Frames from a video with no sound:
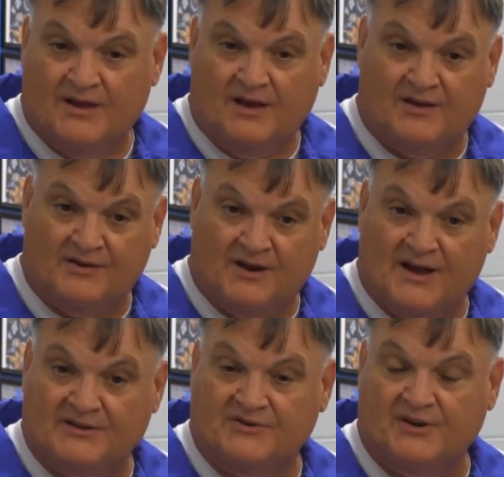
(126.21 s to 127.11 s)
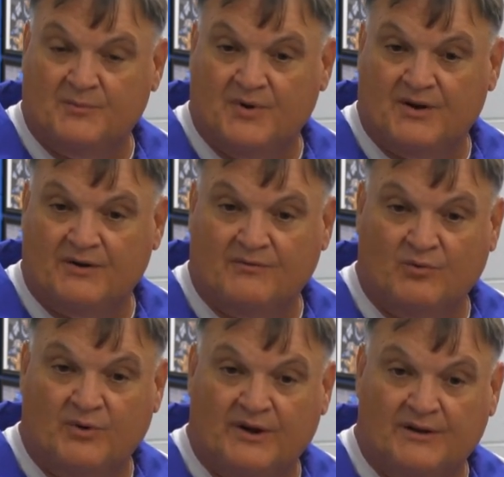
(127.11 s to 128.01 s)
The line's getting better every
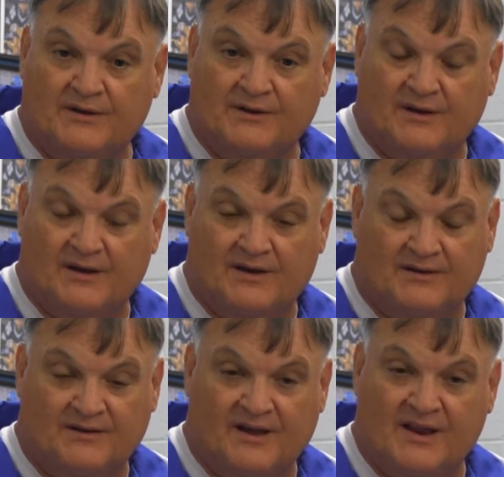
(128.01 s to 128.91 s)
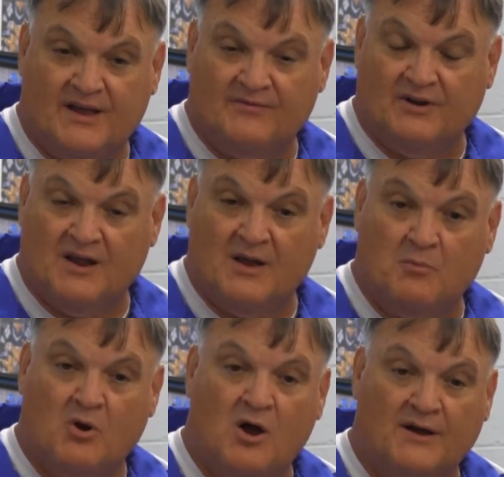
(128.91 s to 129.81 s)
week. You got to have the
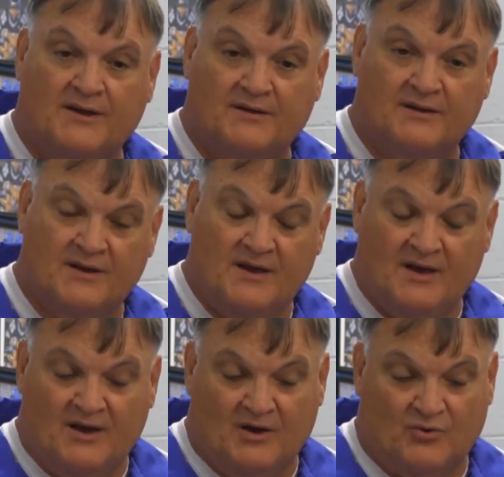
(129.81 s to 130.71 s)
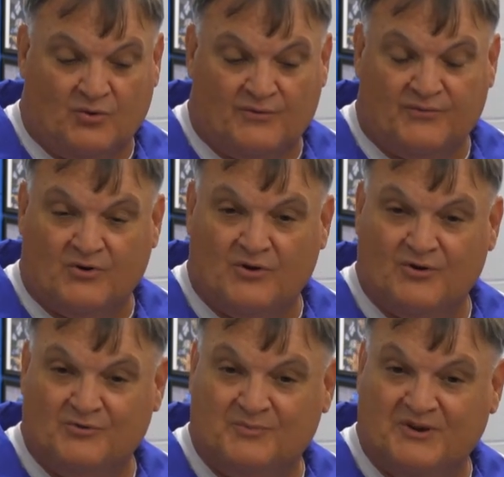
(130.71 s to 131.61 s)
line blocking in order for all
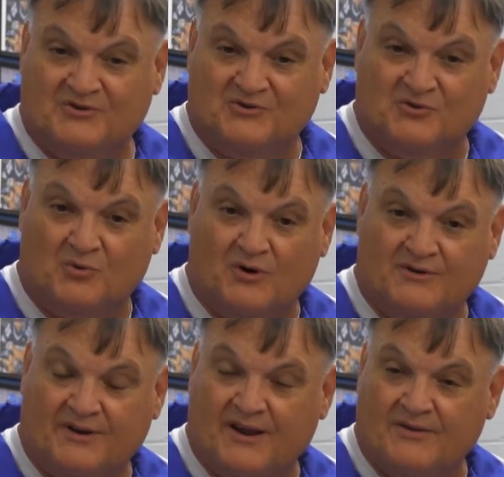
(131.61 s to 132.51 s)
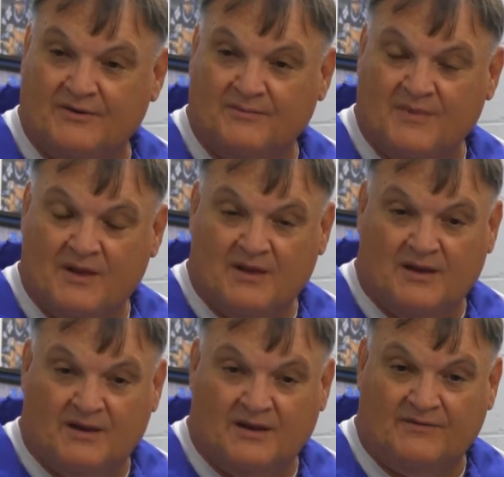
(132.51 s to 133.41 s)
those pieces to work together,
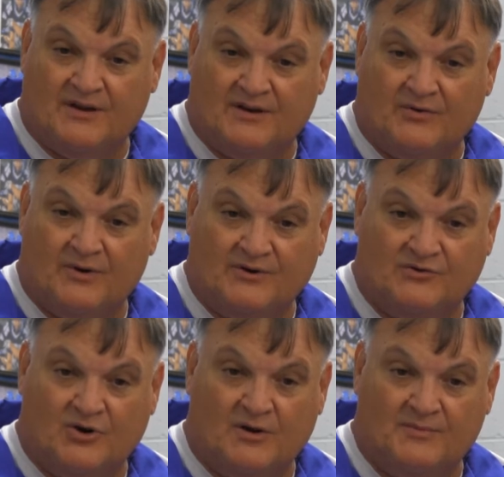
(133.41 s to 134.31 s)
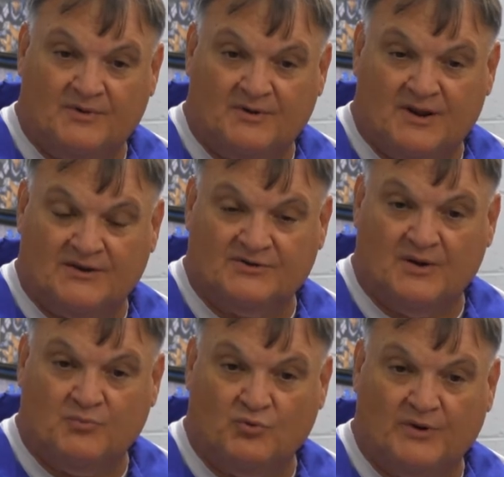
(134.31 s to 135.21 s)
and they've done a great job the last
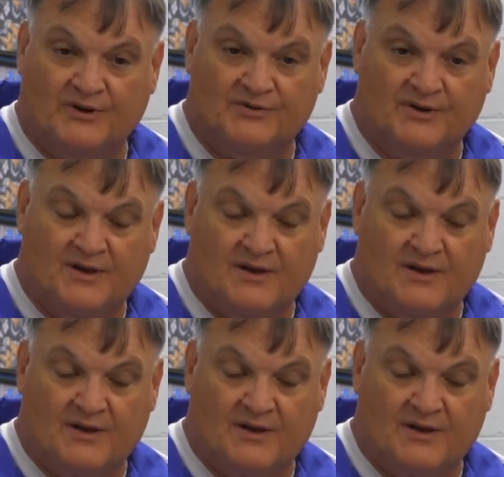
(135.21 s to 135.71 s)
couple weeks.